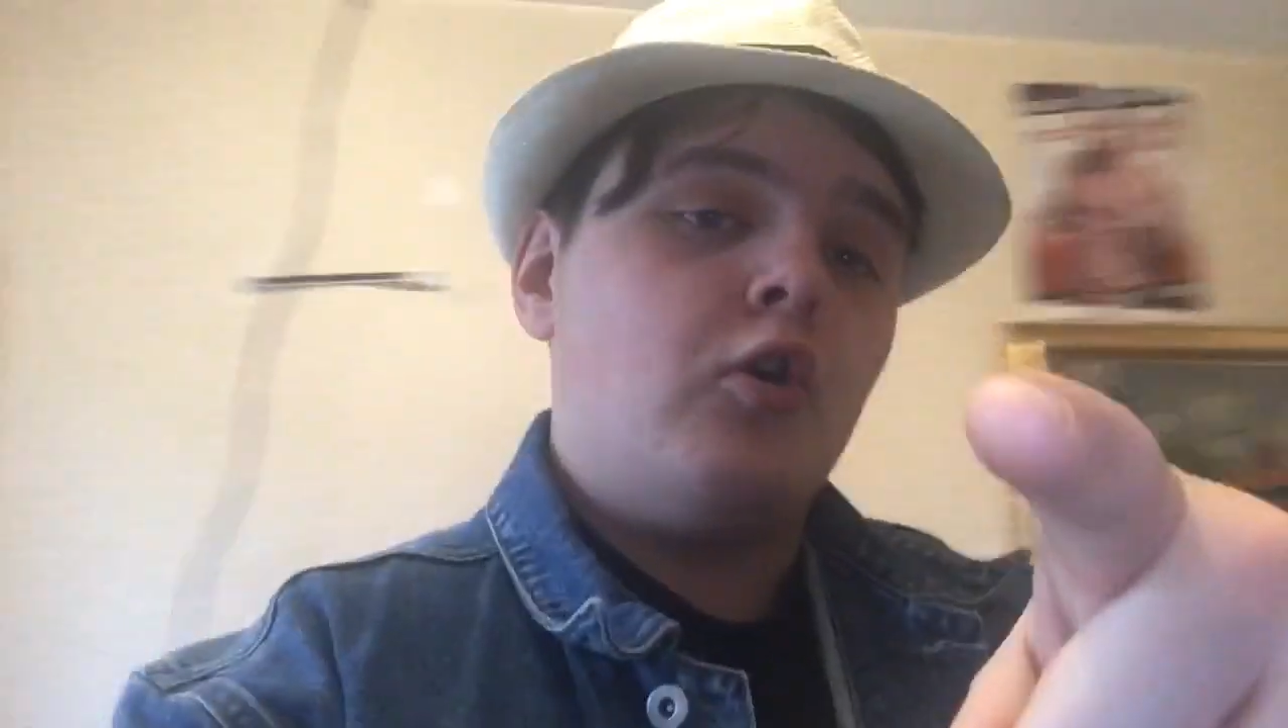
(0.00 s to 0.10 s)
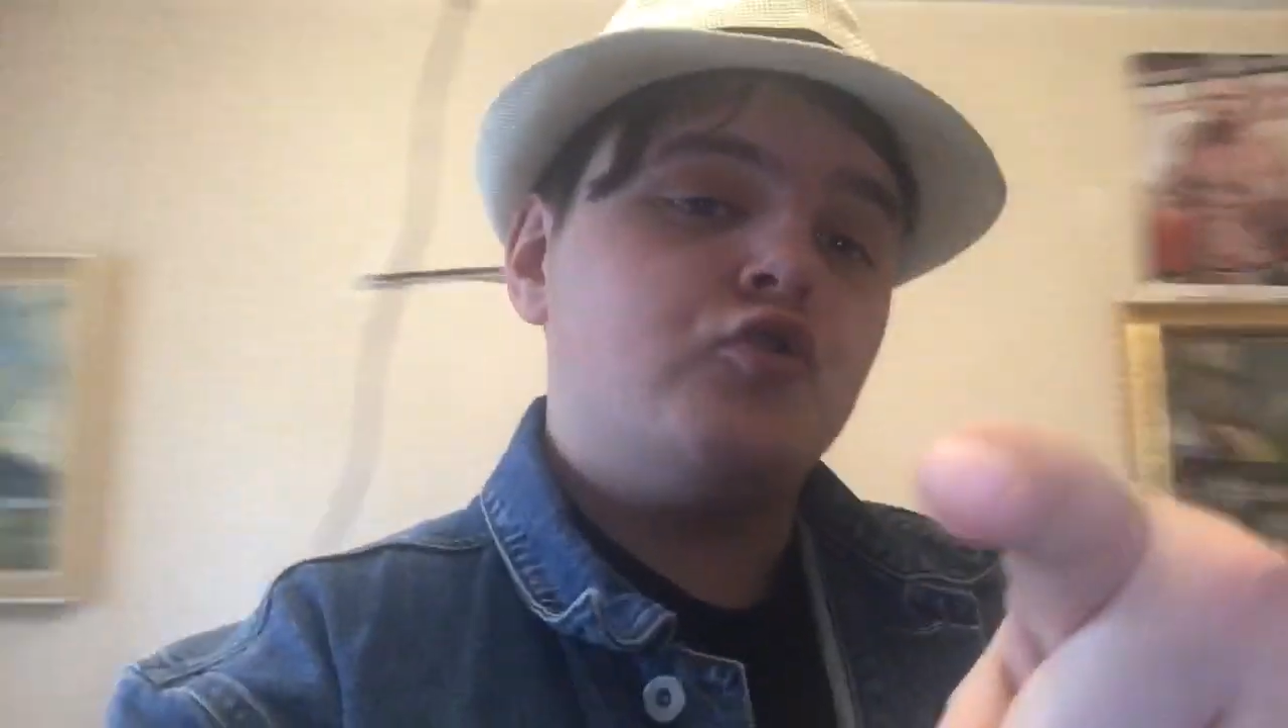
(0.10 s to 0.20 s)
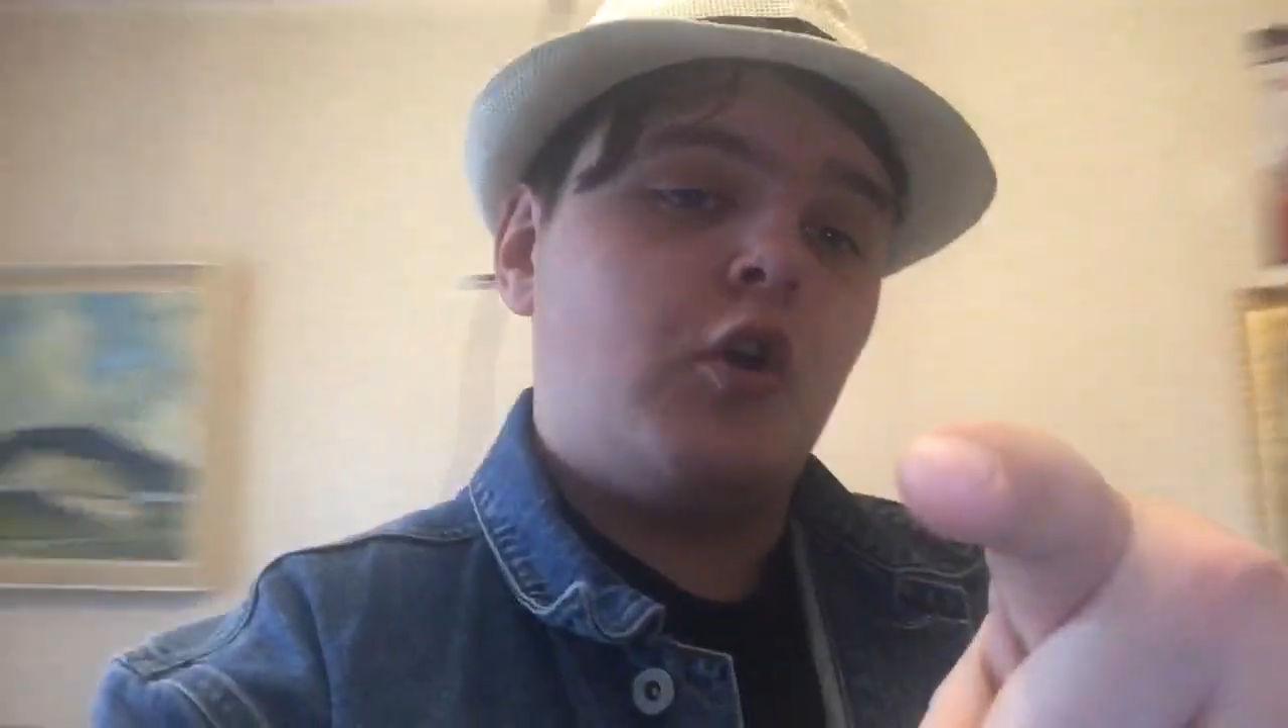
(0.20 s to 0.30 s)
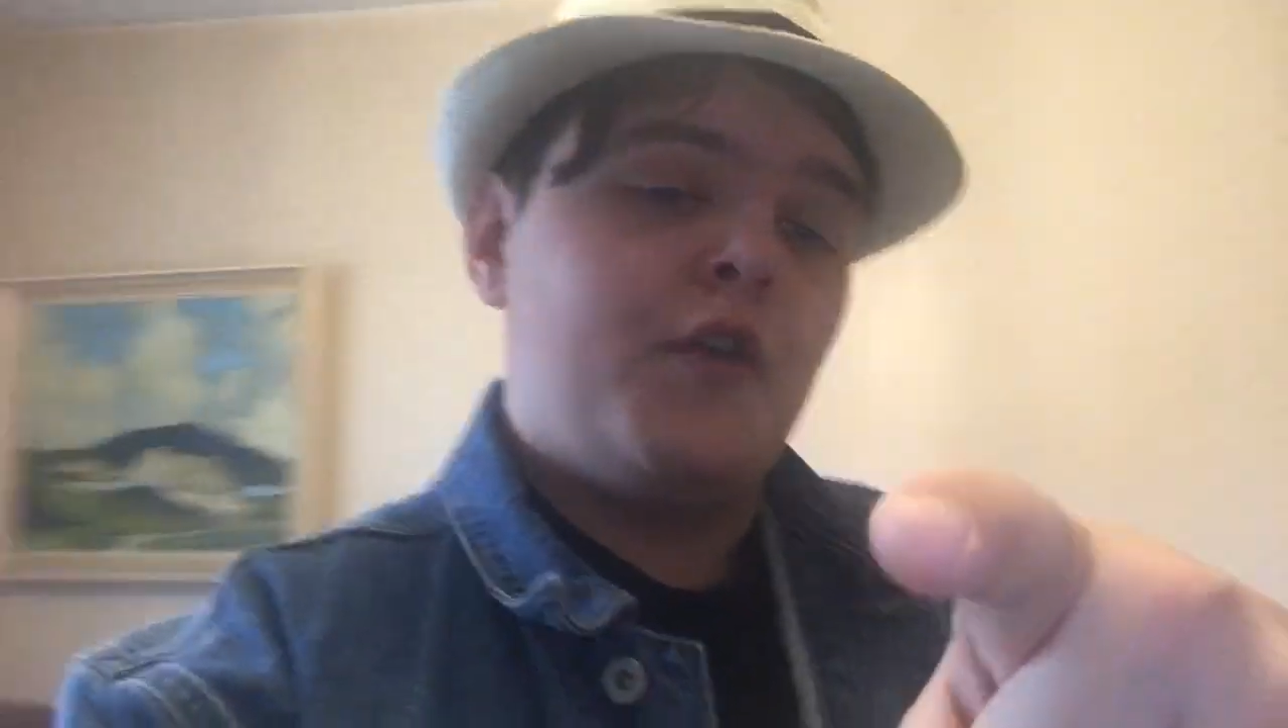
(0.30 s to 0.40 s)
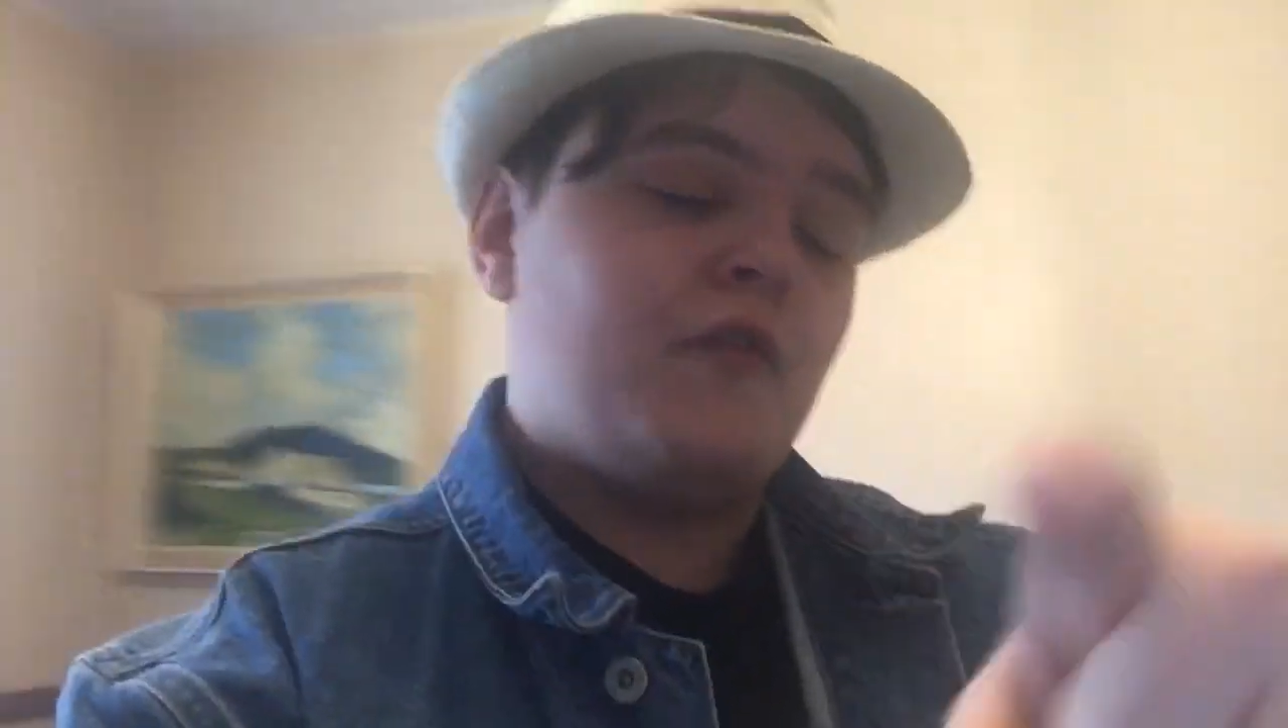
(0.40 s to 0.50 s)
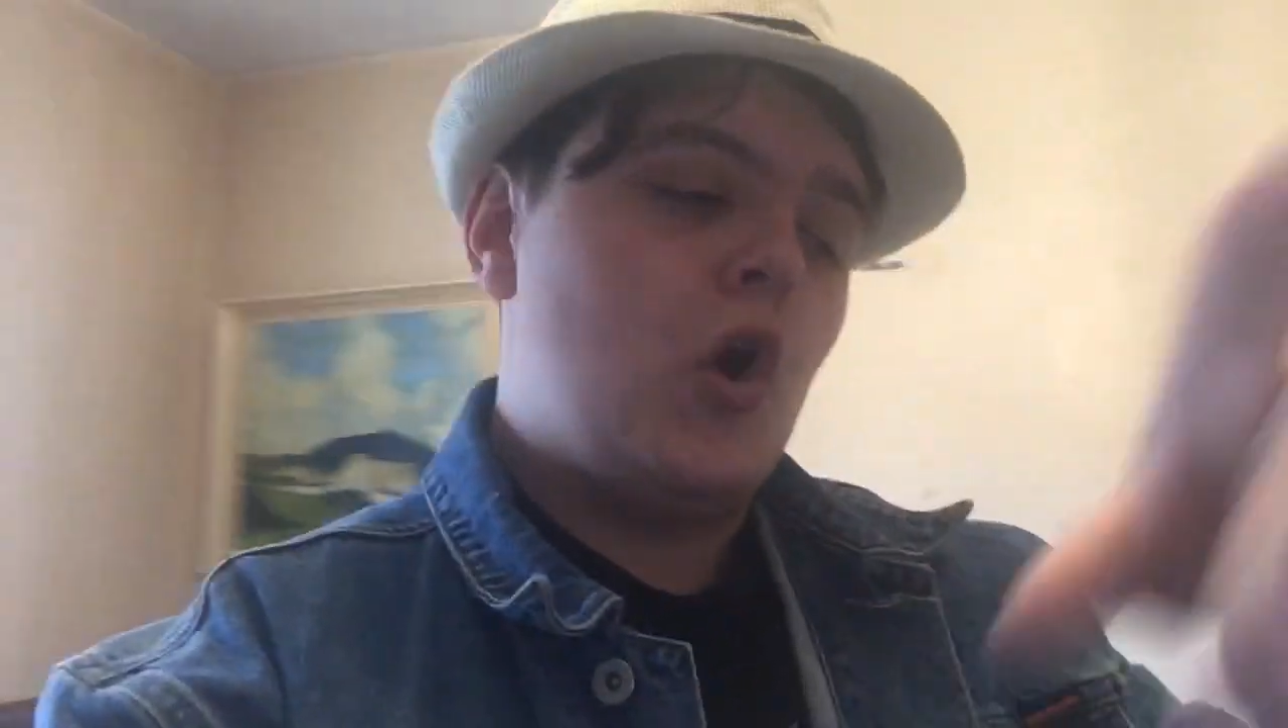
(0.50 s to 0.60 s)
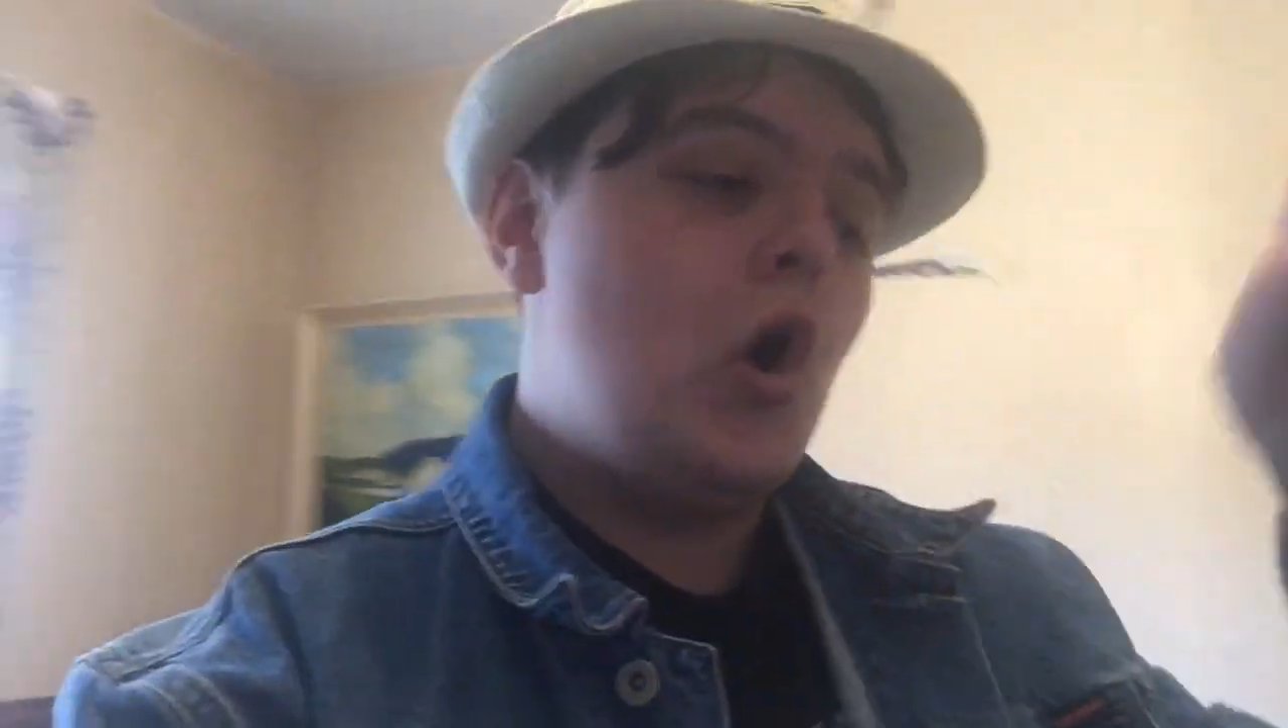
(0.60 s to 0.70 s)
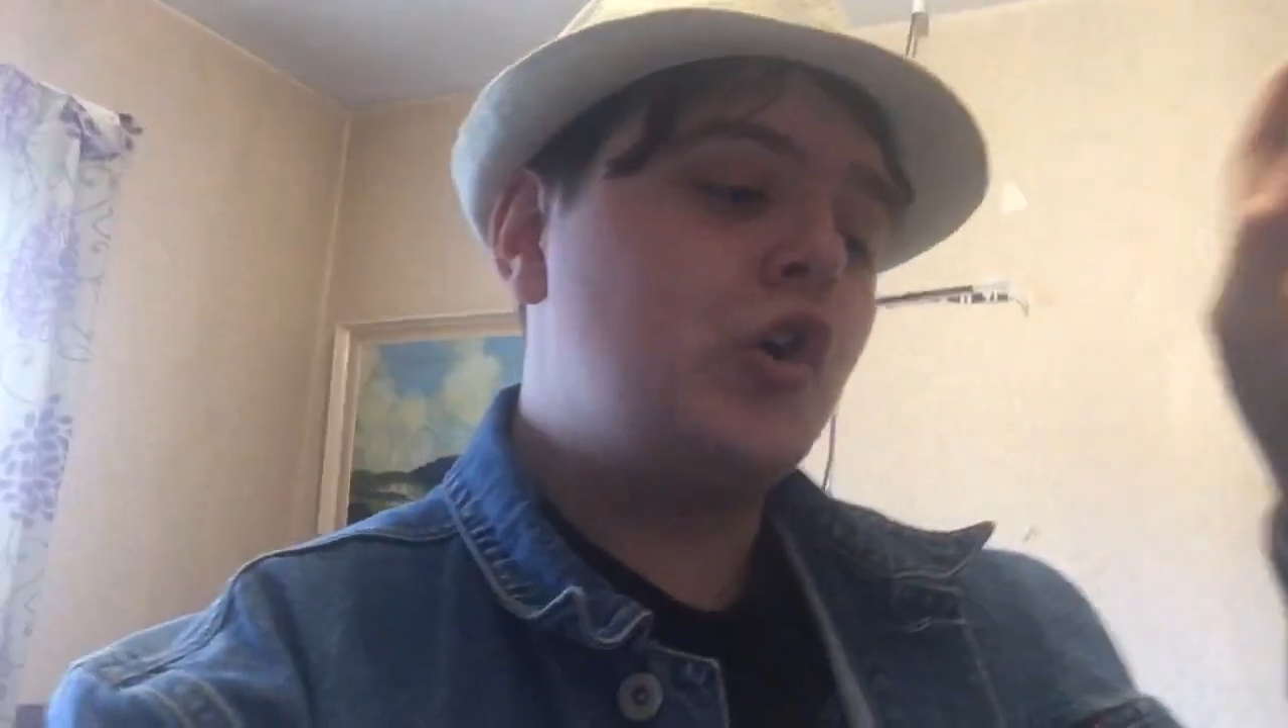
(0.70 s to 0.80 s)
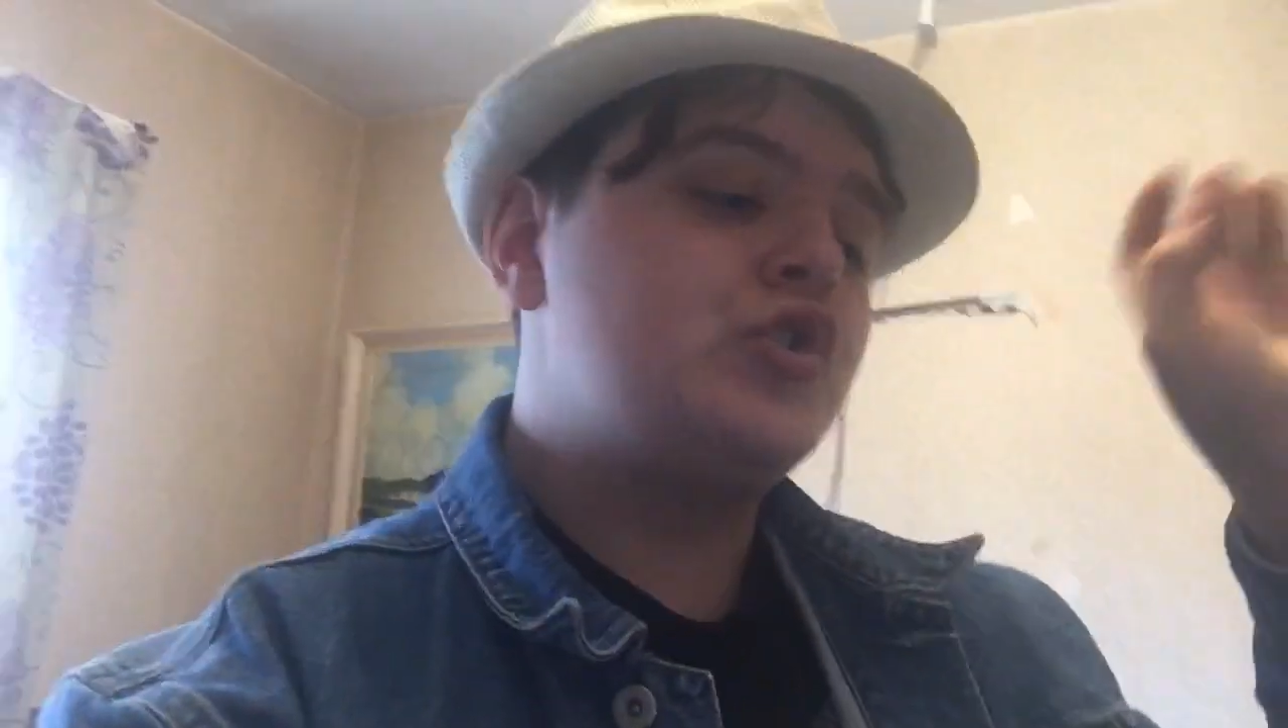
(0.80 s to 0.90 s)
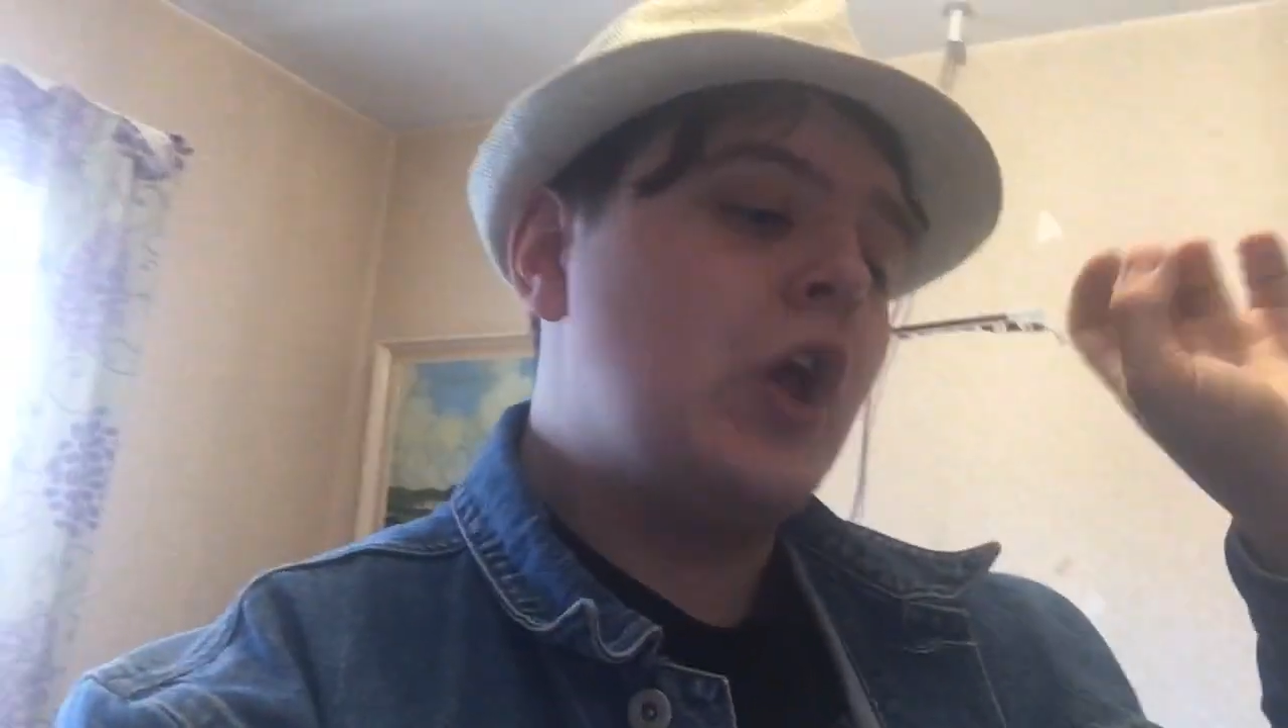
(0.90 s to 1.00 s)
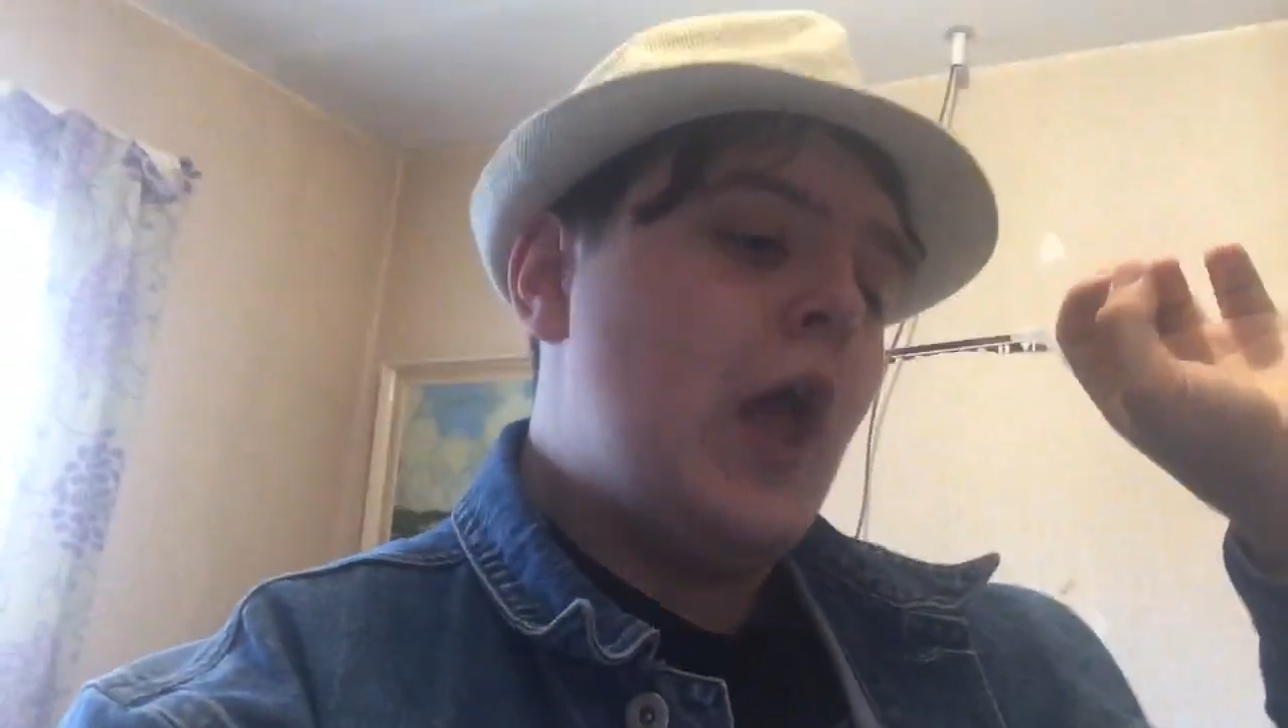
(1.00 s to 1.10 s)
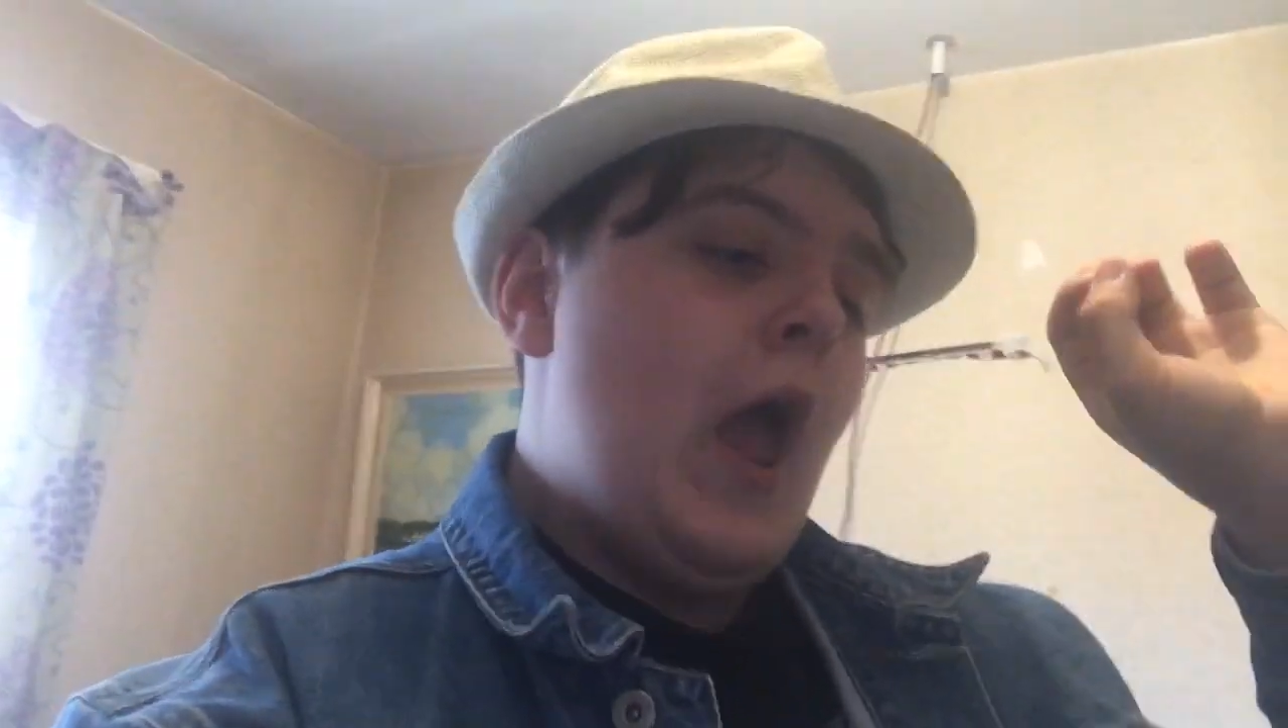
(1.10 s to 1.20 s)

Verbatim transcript: enjoy the vlogs.